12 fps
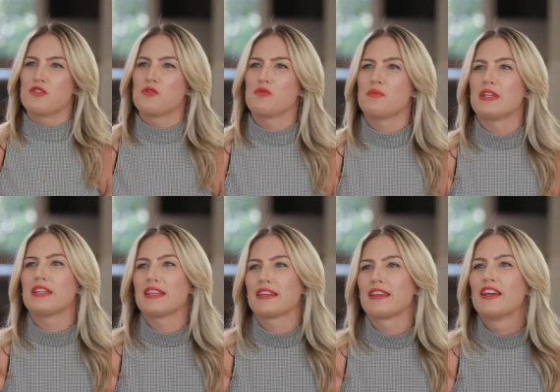you
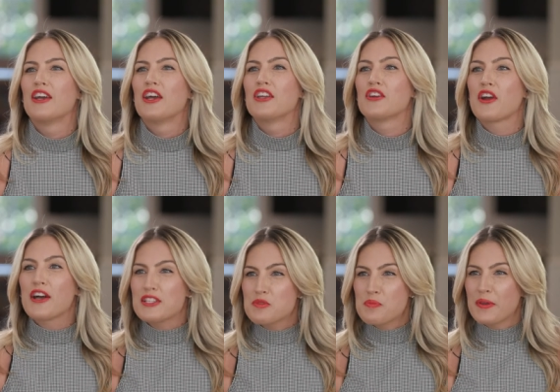meeting your
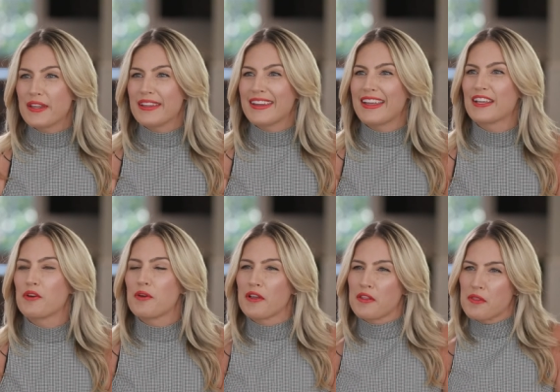husband and
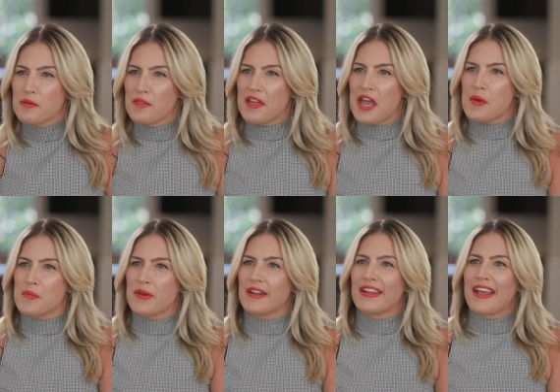going through that.
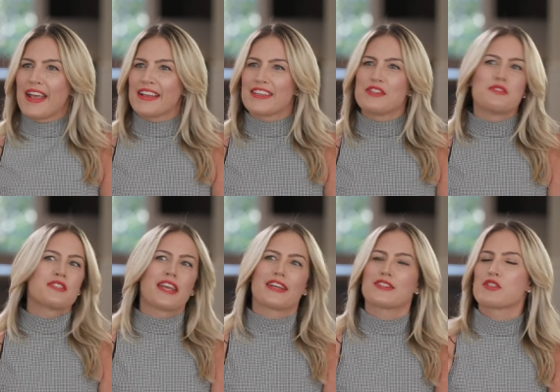But can you
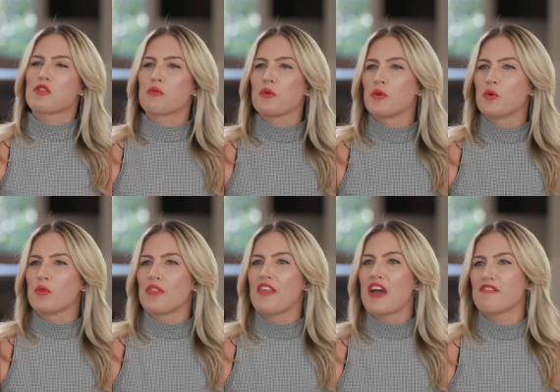take us
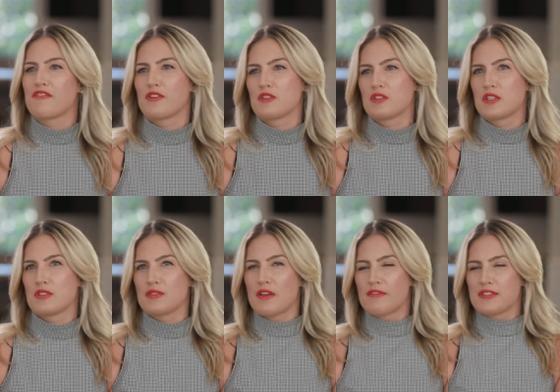through that first?
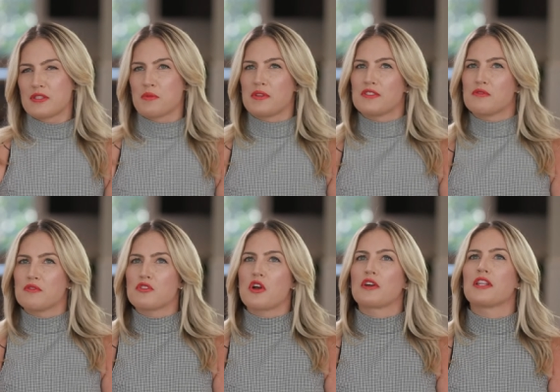Because obviously we
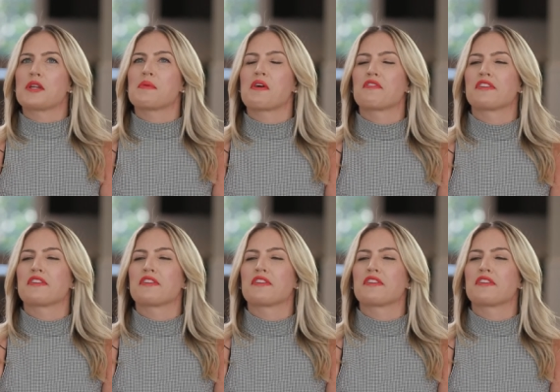talk a lot about